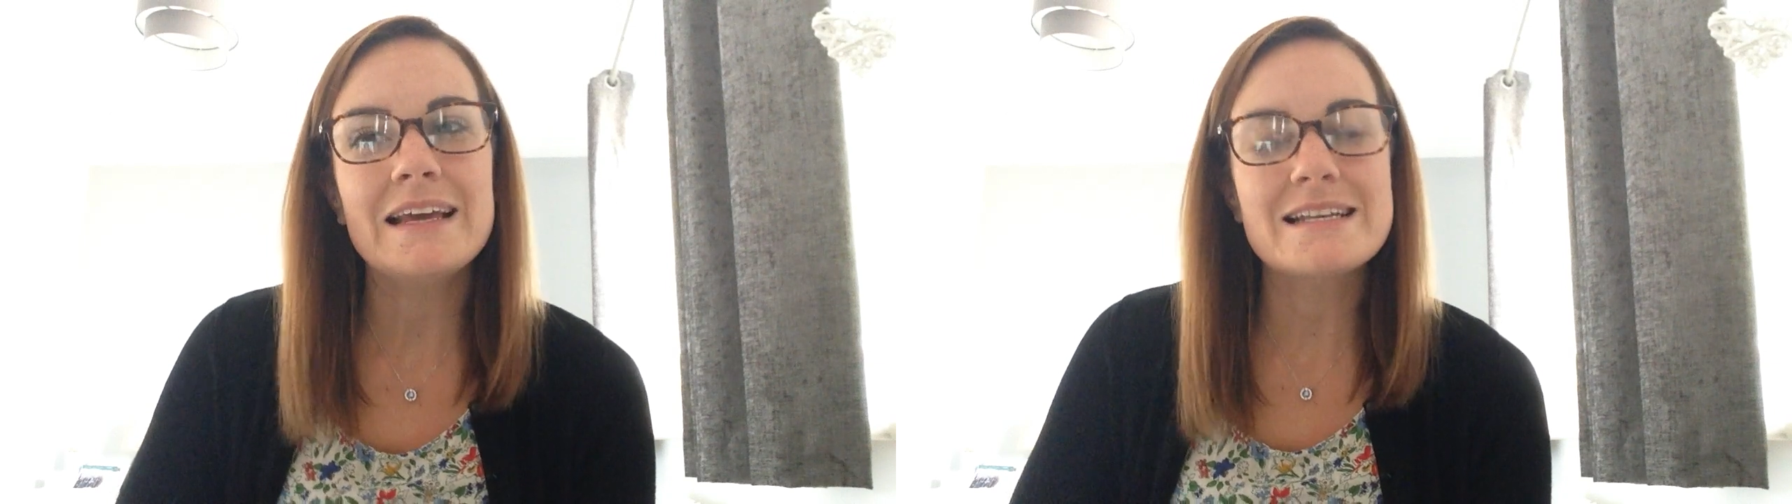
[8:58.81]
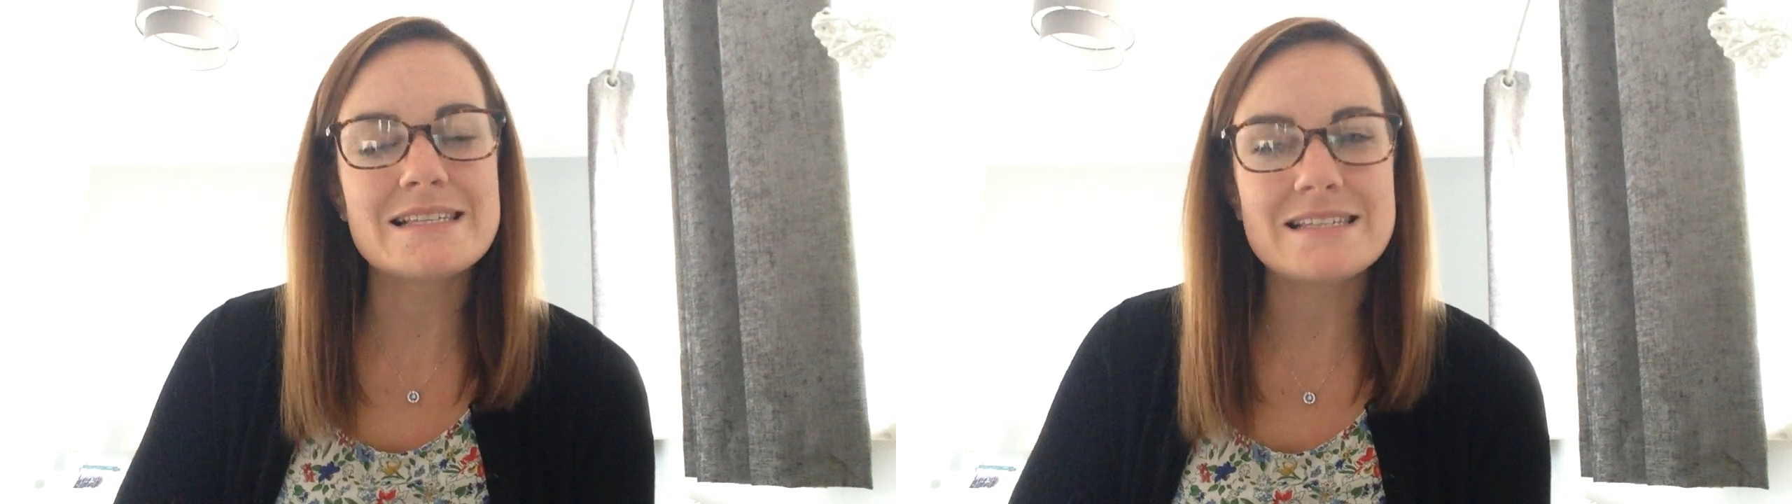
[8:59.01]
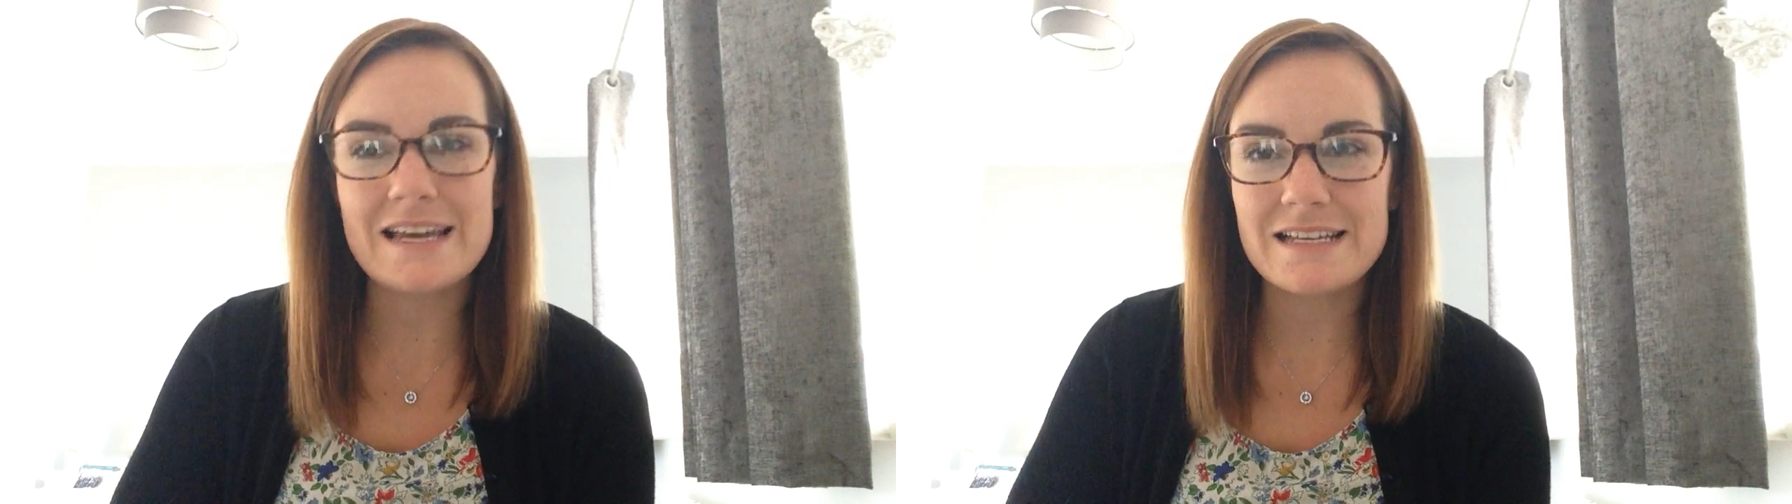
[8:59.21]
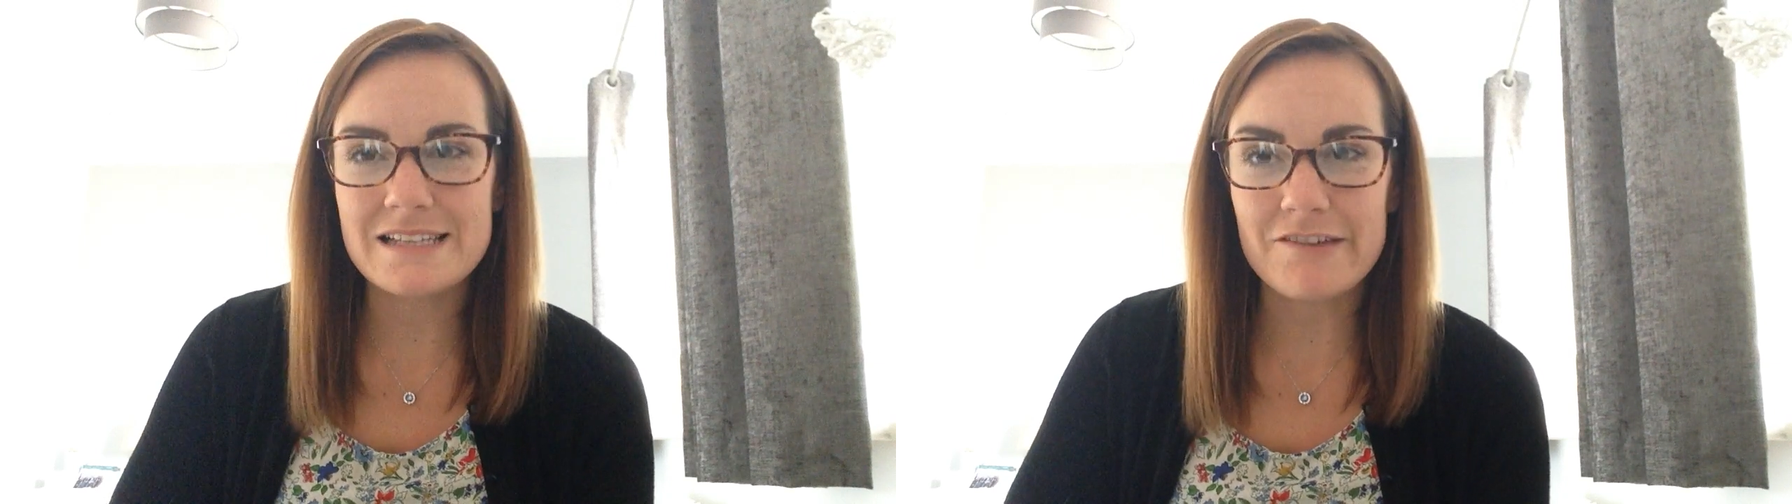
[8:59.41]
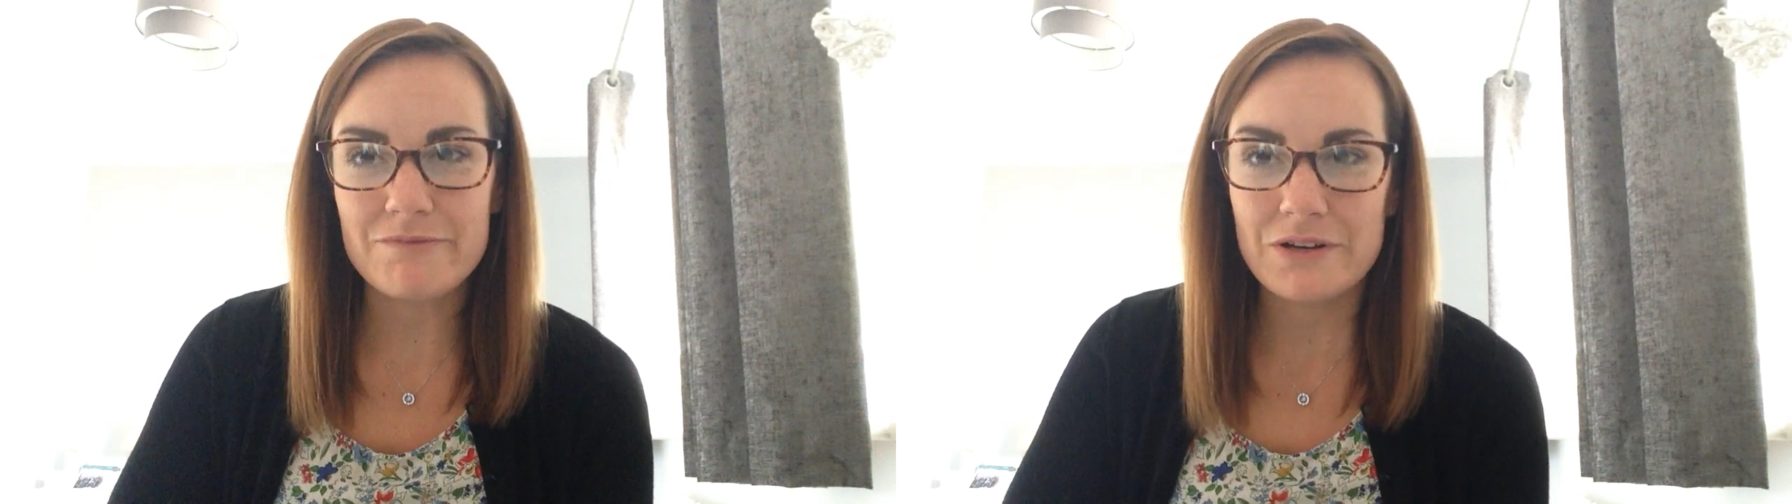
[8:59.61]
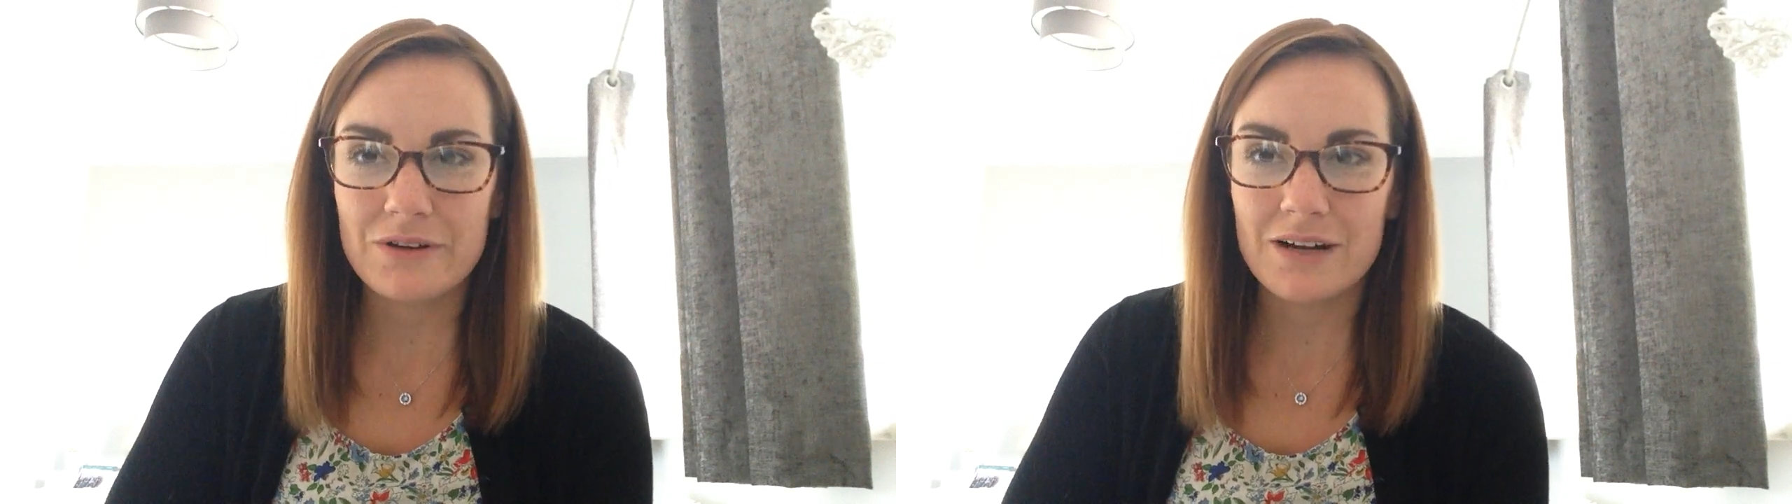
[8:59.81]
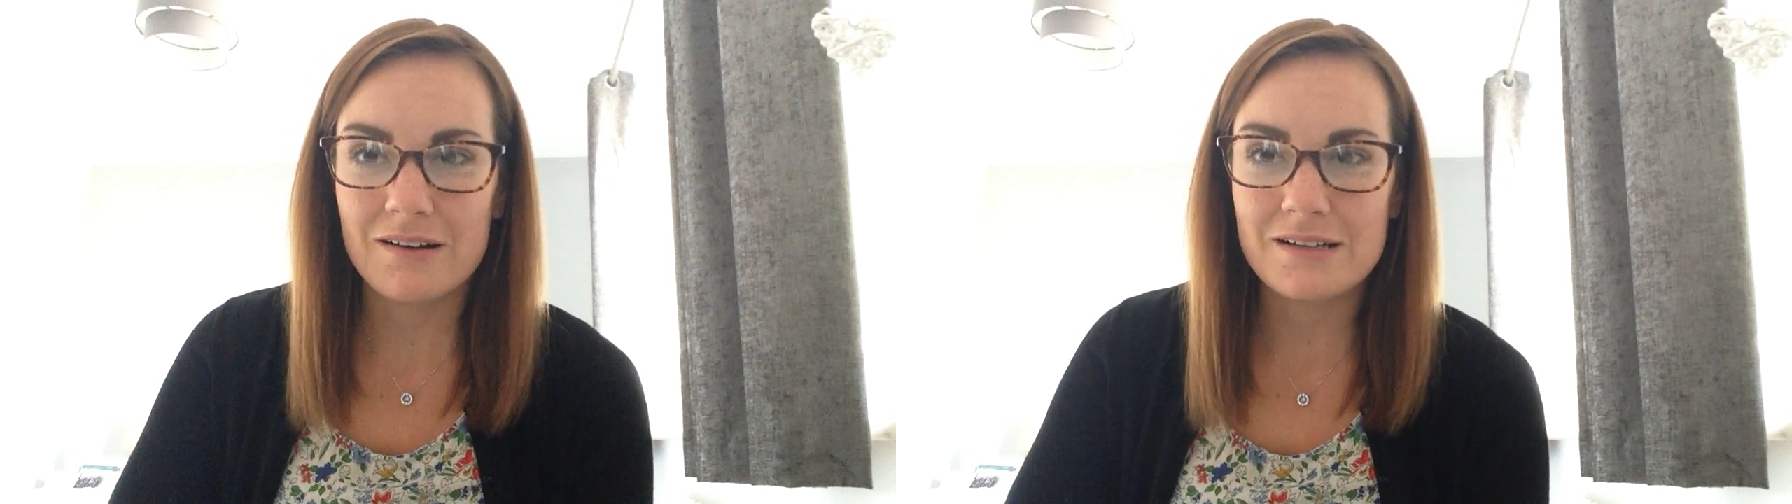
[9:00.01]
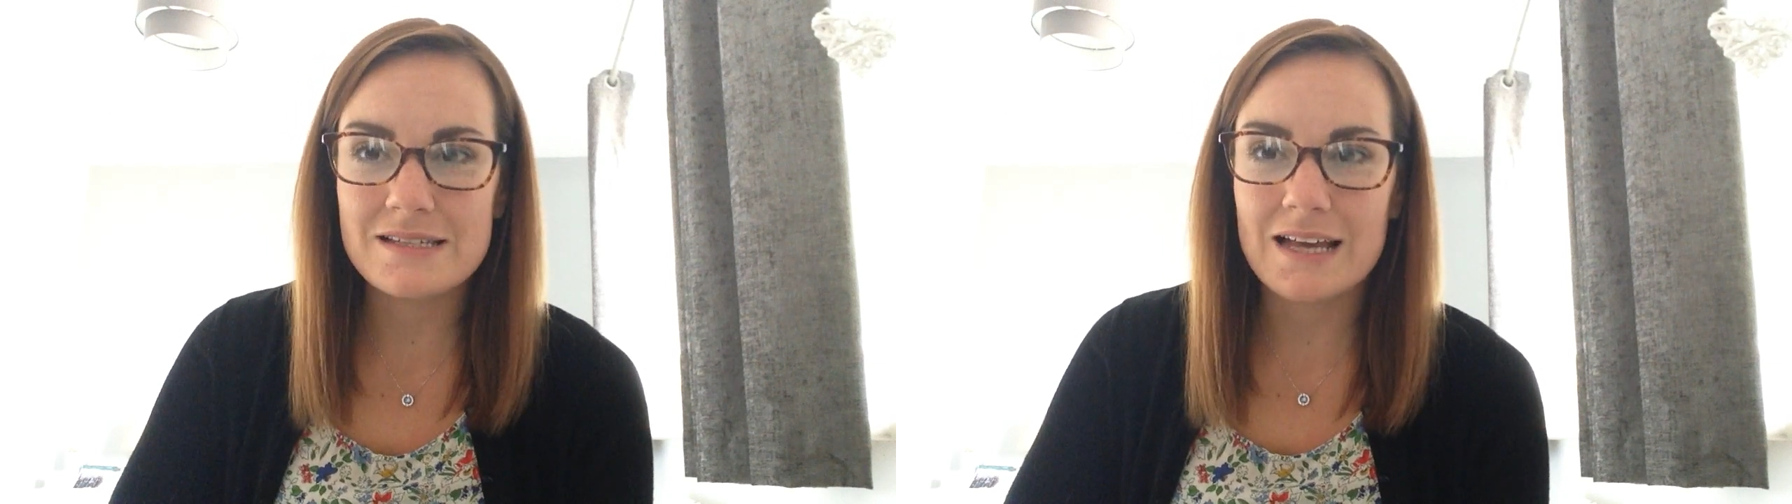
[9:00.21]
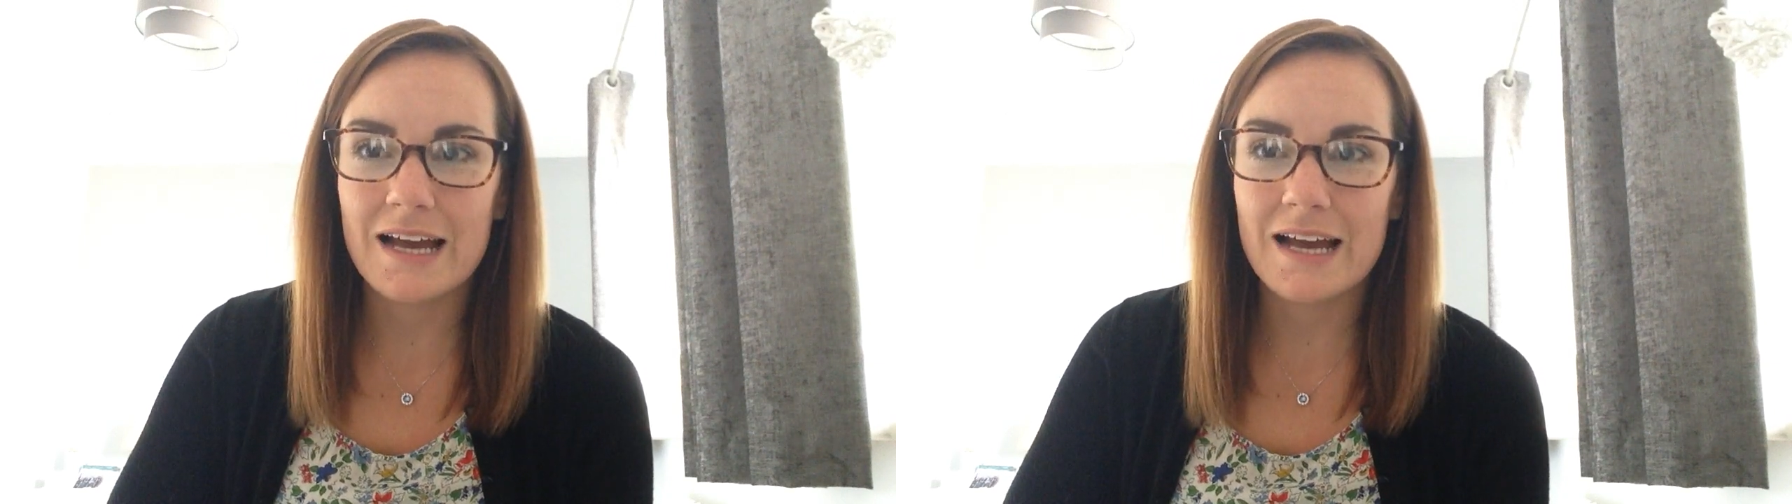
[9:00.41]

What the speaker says: Stay safe, Blue Class,